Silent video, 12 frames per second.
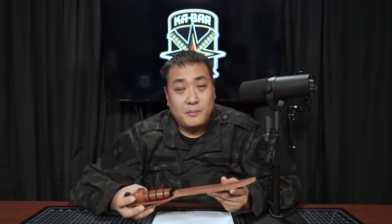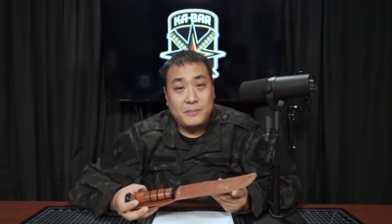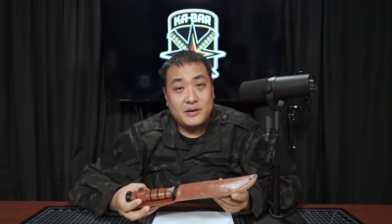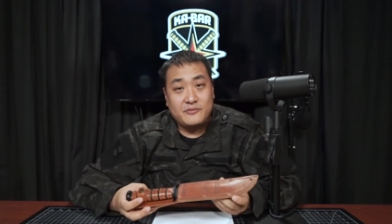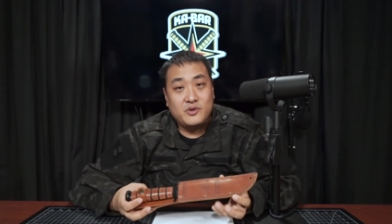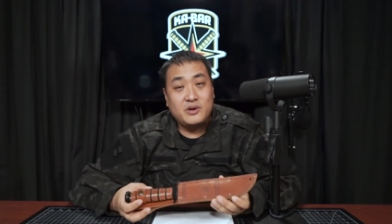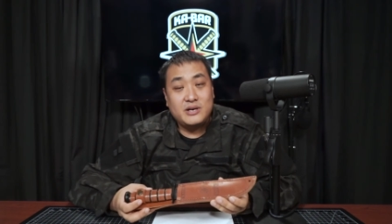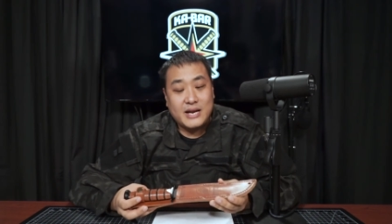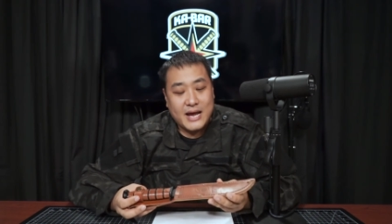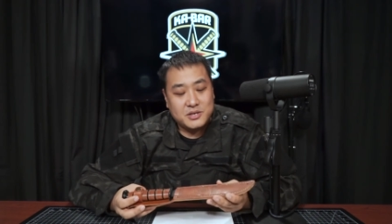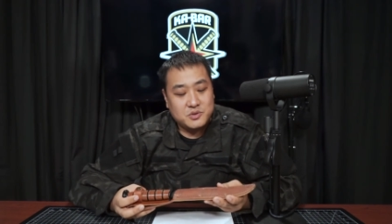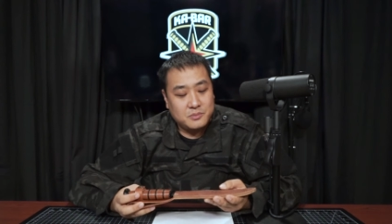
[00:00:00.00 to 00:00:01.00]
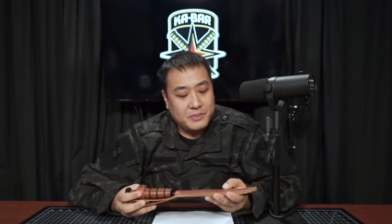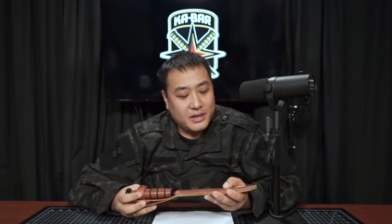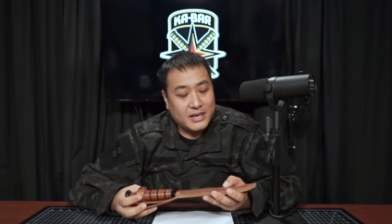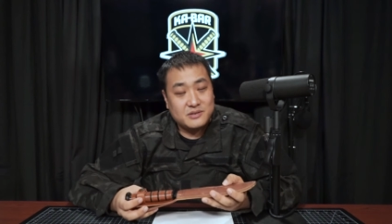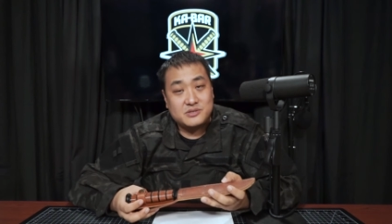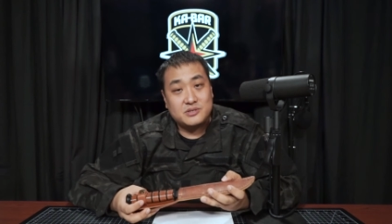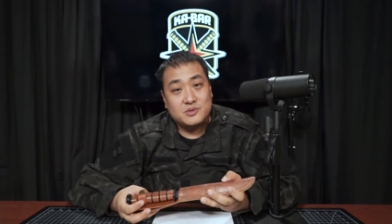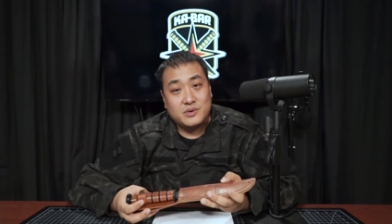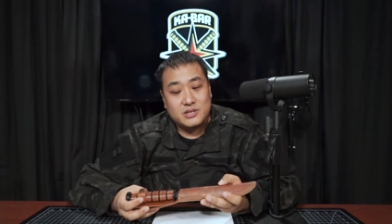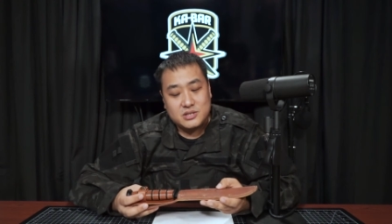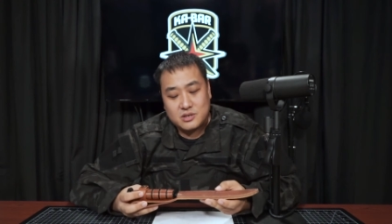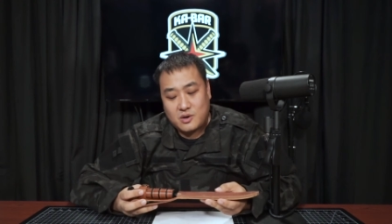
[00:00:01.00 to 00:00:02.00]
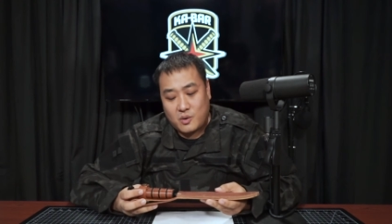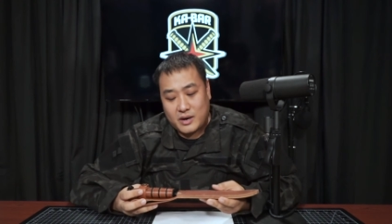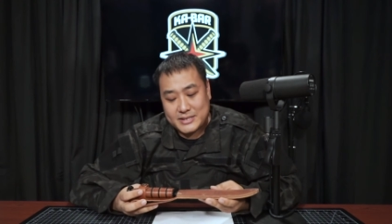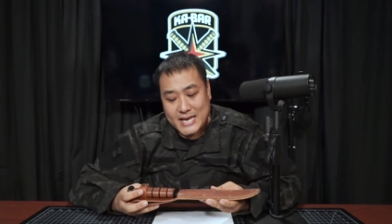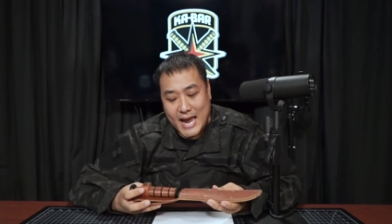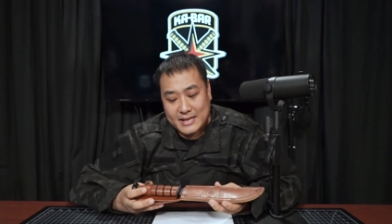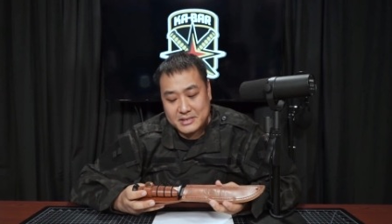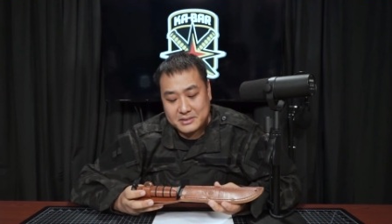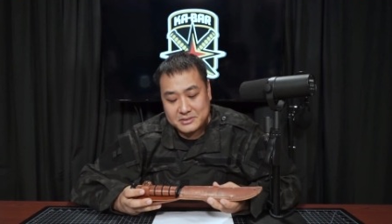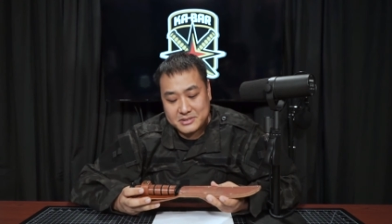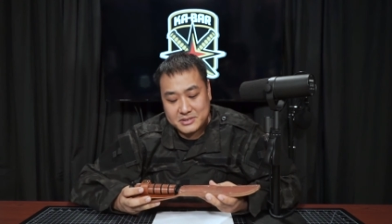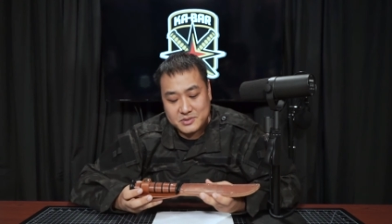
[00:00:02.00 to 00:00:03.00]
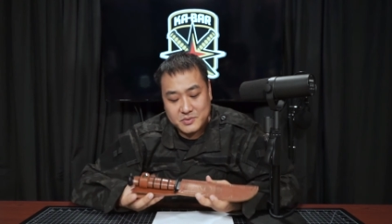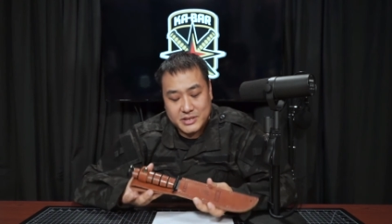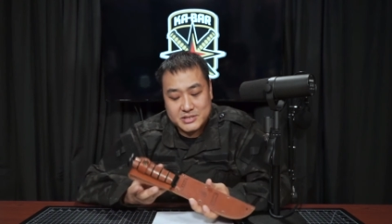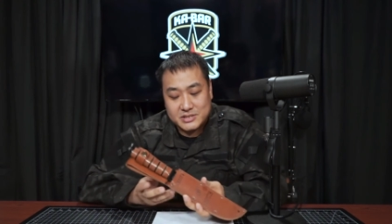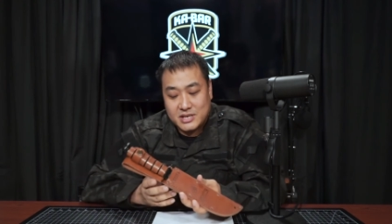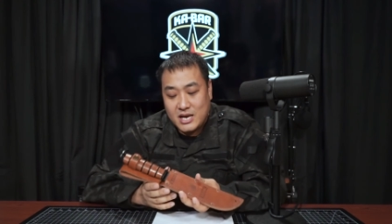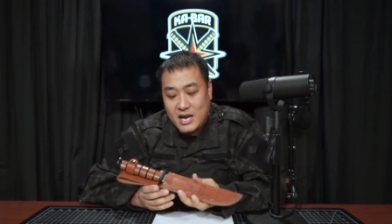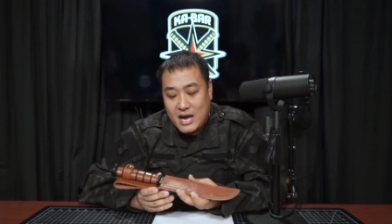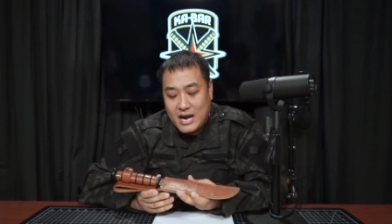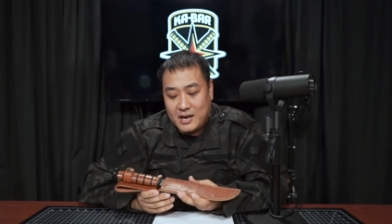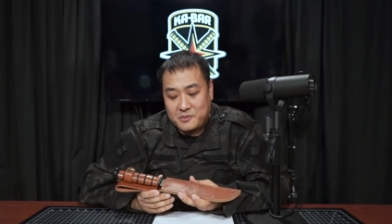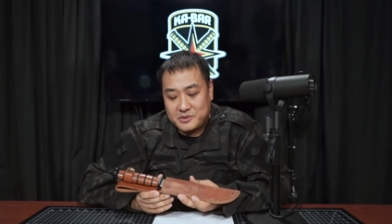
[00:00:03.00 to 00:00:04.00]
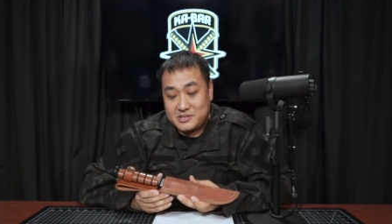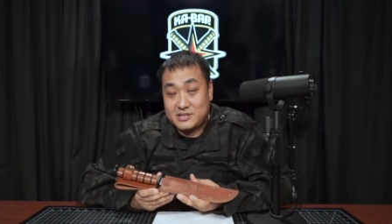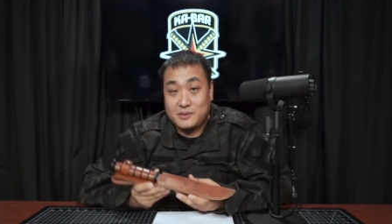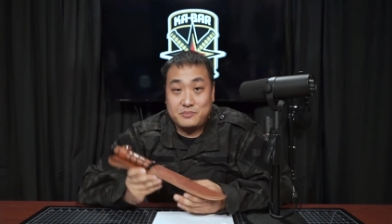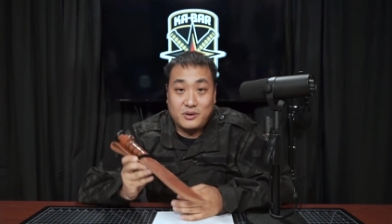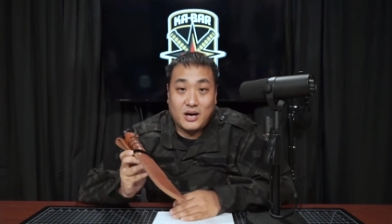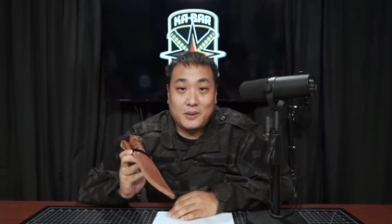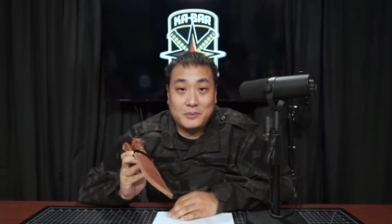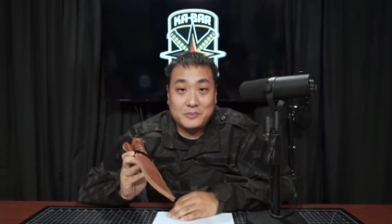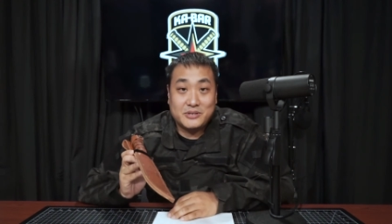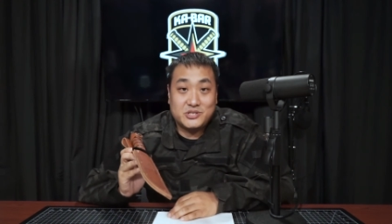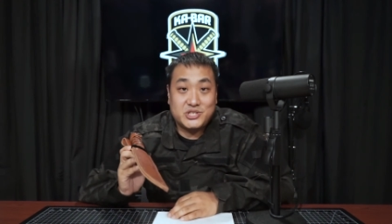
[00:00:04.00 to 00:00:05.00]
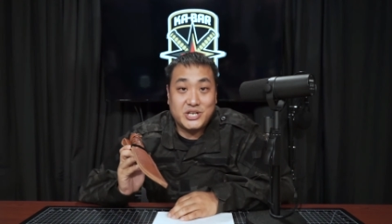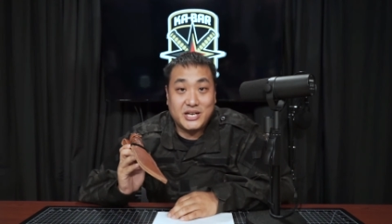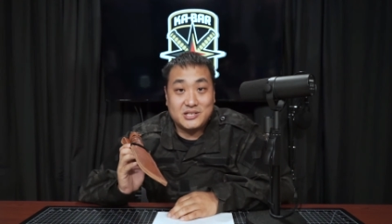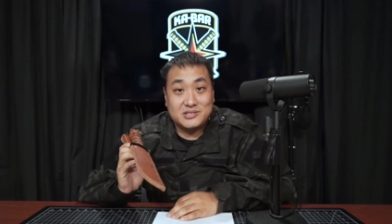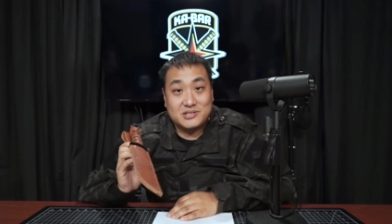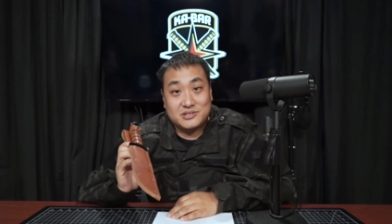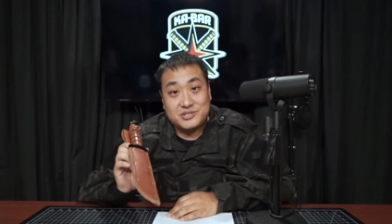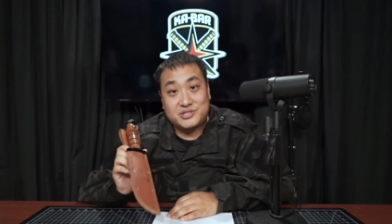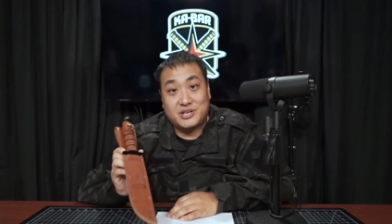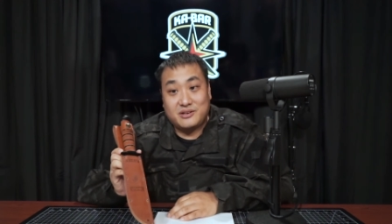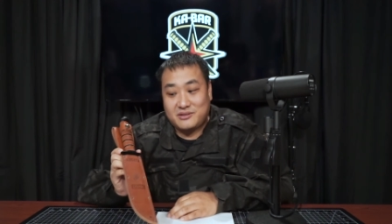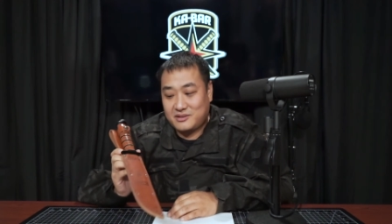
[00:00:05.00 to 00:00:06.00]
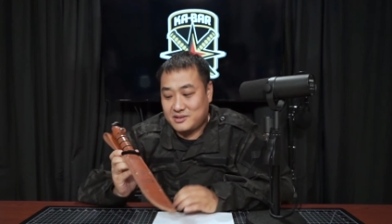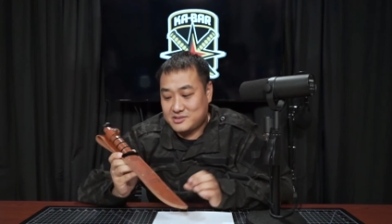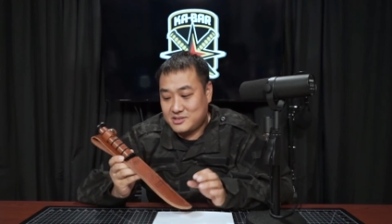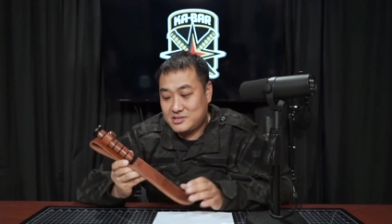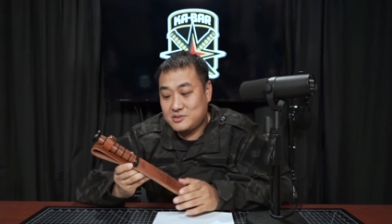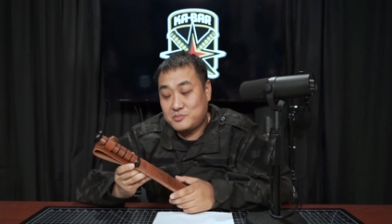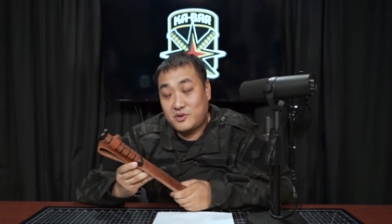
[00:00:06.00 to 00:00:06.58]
But if you're in an actual bug out situation or a tactical situation, I would say probably change the sheath because this is